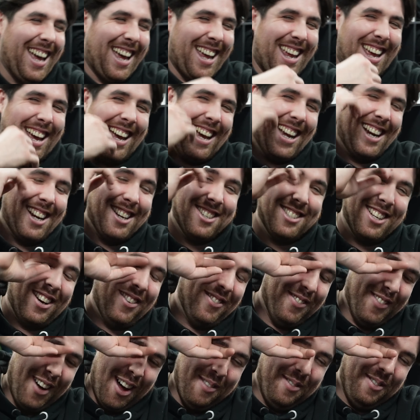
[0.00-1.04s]
yeah, because
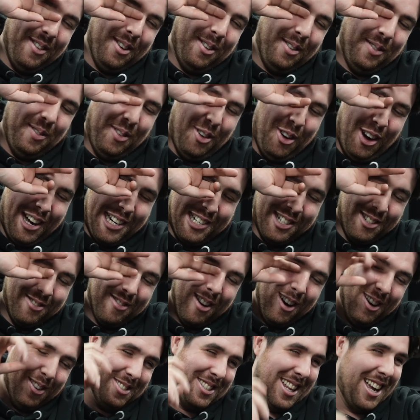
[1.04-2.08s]
I've, I've filled 400
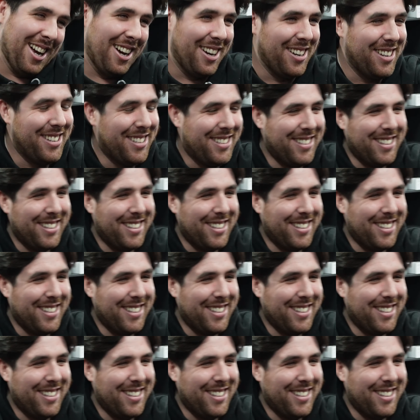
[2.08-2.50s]
roles now.